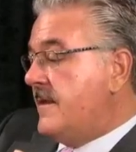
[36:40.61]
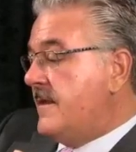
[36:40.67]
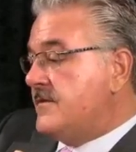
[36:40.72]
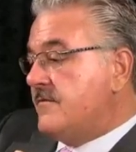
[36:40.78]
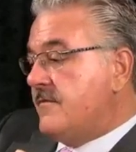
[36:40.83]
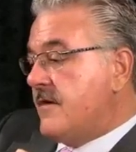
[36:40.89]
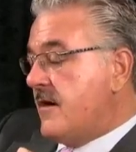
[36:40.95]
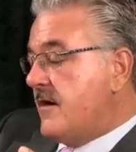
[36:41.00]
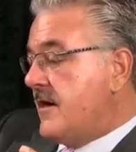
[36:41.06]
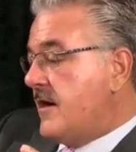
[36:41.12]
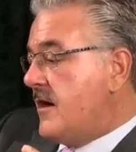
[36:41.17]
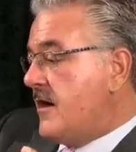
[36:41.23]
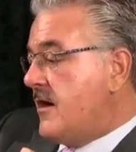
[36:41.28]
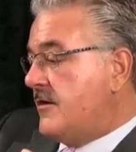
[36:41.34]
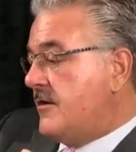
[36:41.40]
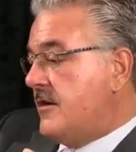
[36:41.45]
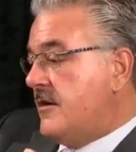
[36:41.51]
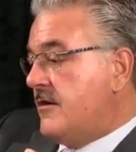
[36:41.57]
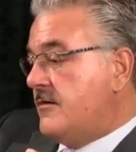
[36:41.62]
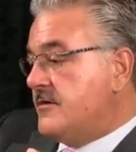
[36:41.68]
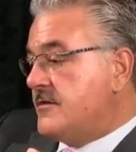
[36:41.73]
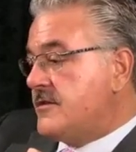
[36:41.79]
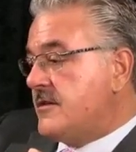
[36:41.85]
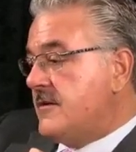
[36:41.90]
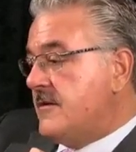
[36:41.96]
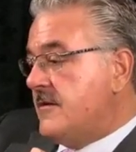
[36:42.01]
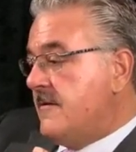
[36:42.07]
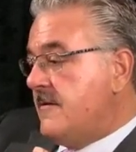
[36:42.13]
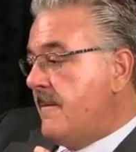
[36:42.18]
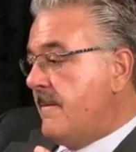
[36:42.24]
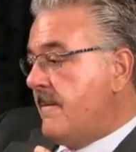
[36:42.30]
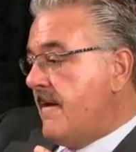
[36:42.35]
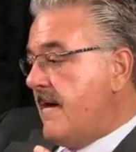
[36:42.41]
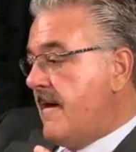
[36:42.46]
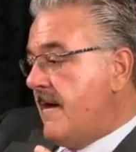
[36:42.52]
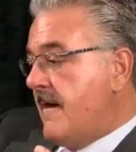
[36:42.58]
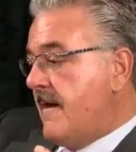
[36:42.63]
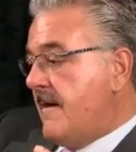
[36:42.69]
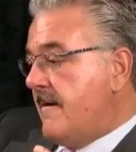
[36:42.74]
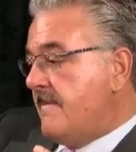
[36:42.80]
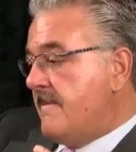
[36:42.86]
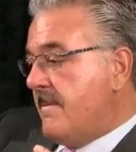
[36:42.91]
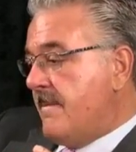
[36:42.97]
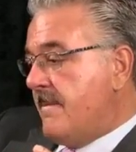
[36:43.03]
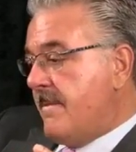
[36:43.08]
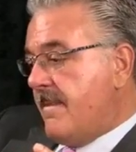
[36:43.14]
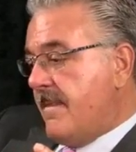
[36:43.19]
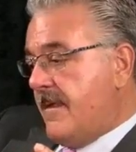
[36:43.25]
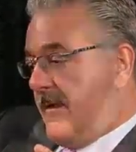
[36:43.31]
He's very hard-nosed, but